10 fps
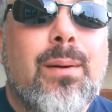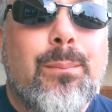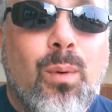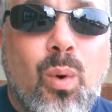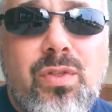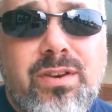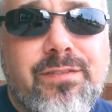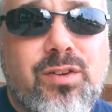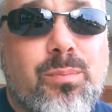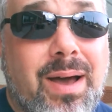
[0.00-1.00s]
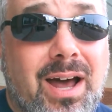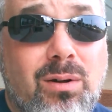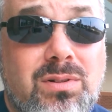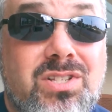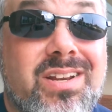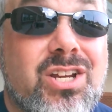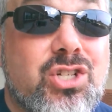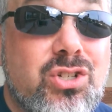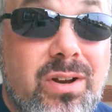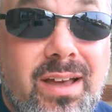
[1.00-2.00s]
more than a few pounds than I
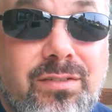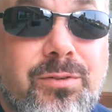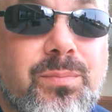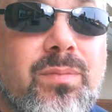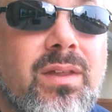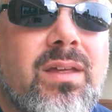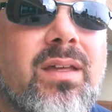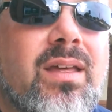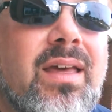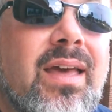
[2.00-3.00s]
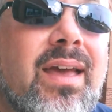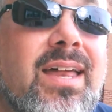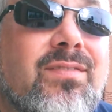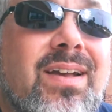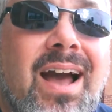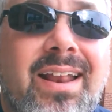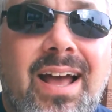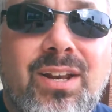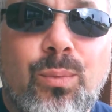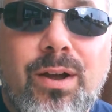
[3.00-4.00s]
should have, and I've kind of
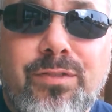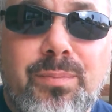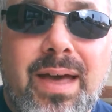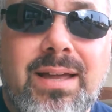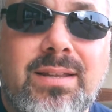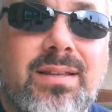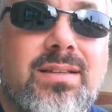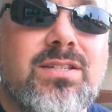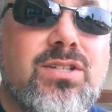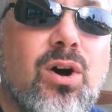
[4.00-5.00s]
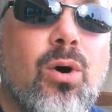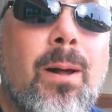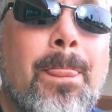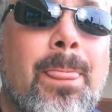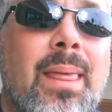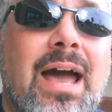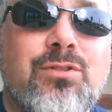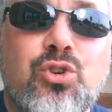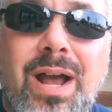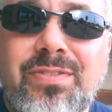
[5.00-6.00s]
gotten away from that. So I've
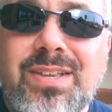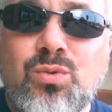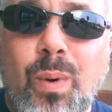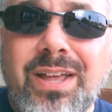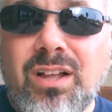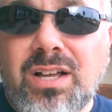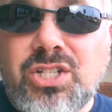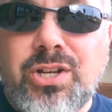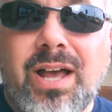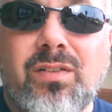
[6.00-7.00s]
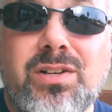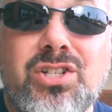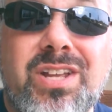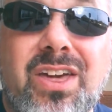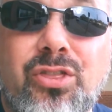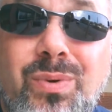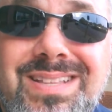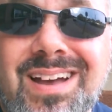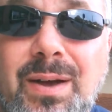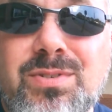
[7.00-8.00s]
tried this weight loss challenge like 3
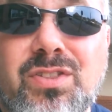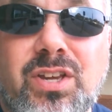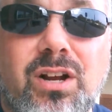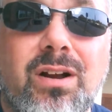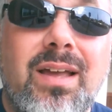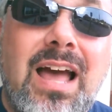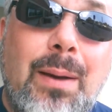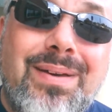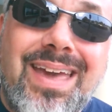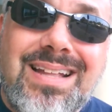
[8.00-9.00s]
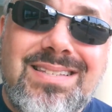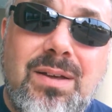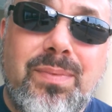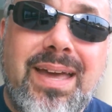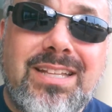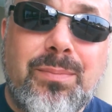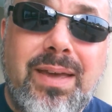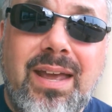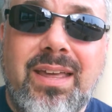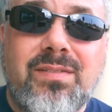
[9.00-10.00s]
times in the year. I began something at the
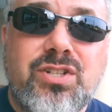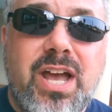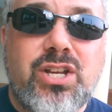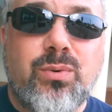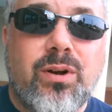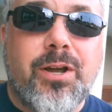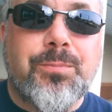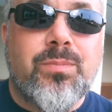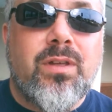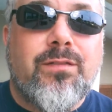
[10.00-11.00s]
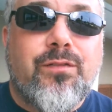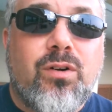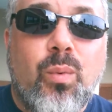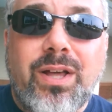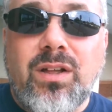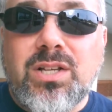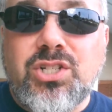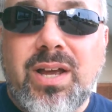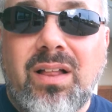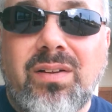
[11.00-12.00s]
beginning of January for a weight loss
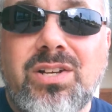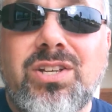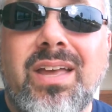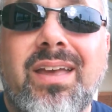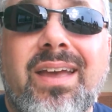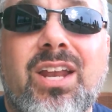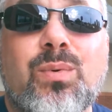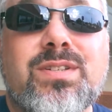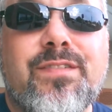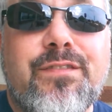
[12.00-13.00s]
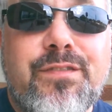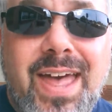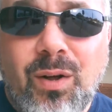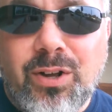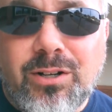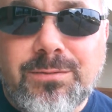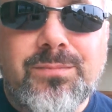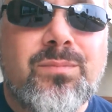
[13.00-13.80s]
challenge, and it was a failure.